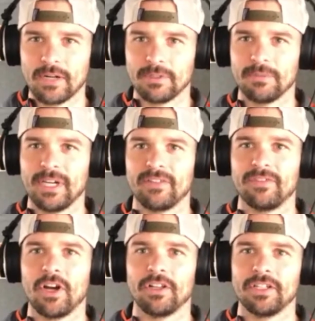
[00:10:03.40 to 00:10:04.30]
amount of
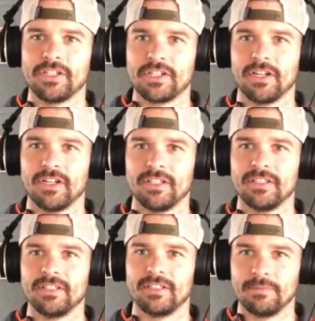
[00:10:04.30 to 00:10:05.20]
knowledge on
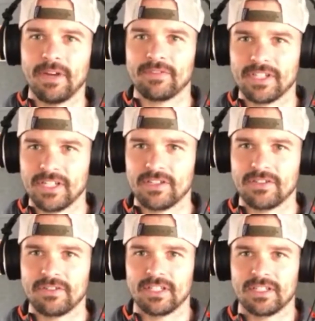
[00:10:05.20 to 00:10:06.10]
the beverage
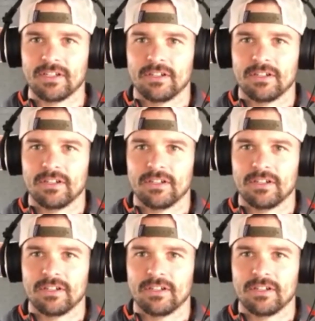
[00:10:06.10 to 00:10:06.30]
industry. So